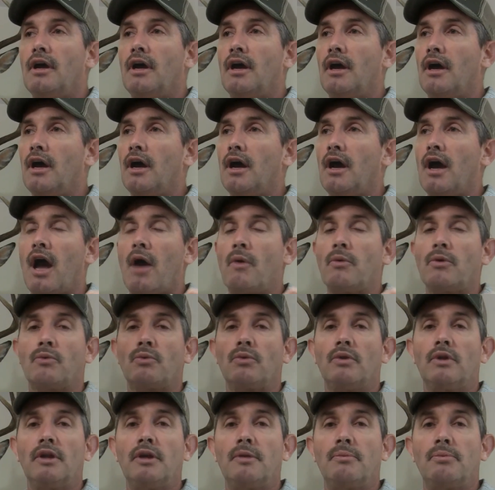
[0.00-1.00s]
I would
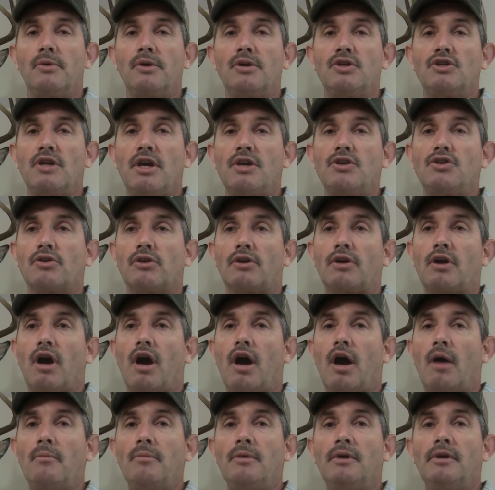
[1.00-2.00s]
really appreciate your
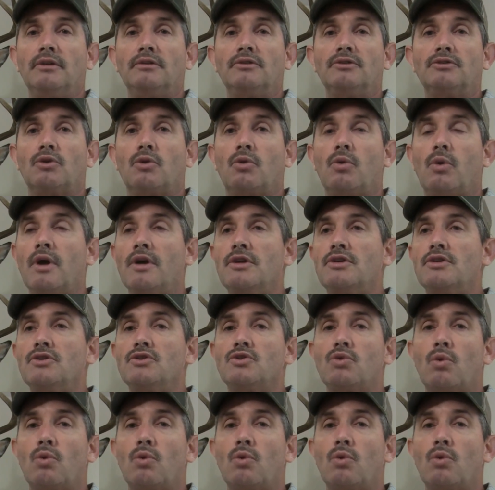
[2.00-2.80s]
comments, questions,